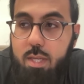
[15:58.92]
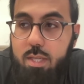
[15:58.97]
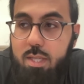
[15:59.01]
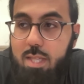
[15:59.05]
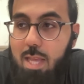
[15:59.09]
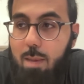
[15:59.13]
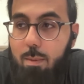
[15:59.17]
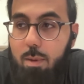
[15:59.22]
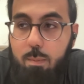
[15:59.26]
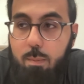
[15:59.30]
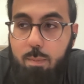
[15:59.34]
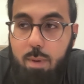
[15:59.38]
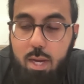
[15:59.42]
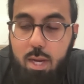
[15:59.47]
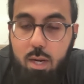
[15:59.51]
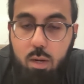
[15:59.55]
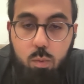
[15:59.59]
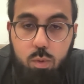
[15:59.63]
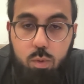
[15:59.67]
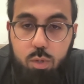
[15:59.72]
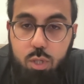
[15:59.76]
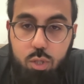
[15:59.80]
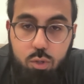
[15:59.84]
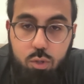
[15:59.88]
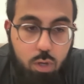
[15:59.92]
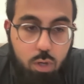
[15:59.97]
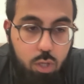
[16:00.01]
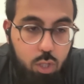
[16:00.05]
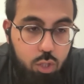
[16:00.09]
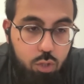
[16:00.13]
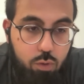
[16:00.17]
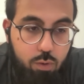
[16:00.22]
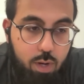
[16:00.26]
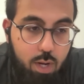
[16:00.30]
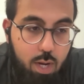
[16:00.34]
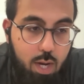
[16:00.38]
an Islamic bank would
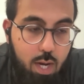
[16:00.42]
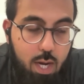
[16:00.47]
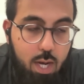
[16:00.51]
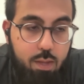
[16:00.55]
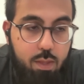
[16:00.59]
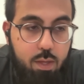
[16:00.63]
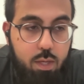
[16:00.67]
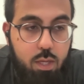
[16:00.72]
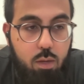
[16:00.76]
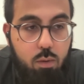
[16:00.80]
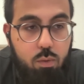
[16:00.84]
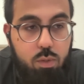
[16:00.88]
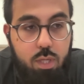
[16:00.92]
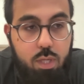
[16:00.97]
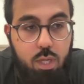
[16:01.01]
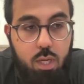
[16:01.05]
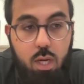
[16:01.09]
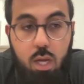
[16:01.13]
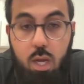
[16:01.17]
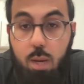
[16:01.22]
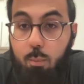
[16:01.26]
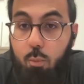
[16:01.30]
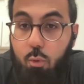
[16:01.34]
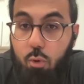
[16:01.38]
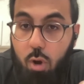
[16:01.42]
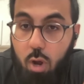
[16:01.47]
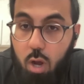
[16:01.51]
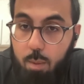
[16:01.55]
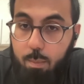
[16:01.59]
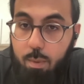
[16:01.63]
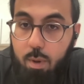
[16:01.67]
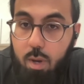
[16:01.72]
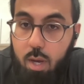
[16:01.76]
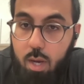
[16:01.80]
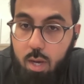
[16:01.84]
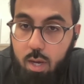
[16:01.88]
structure it either using a
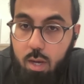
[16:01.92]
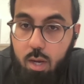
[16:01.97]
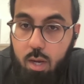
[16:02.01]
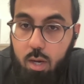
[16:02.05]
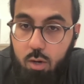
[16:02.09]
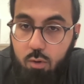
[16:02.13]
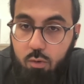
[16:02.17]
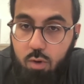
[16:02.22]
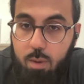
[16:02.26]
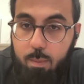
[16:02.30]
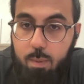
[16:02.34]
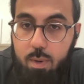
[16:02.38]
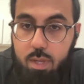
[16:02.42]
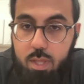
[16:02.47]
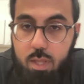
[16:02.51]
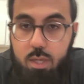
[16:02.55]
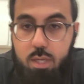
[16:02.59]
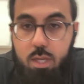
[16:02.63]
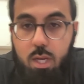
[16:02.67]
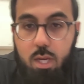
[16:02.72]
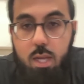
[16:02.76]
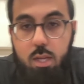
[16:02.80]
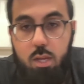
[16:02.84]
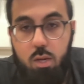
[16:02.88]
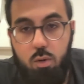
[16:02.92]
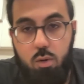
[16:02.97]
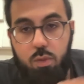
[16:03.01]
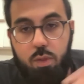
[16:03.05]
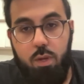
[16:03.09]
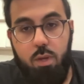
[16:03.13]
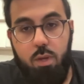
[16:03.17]
murabaha agreement, the type, you know,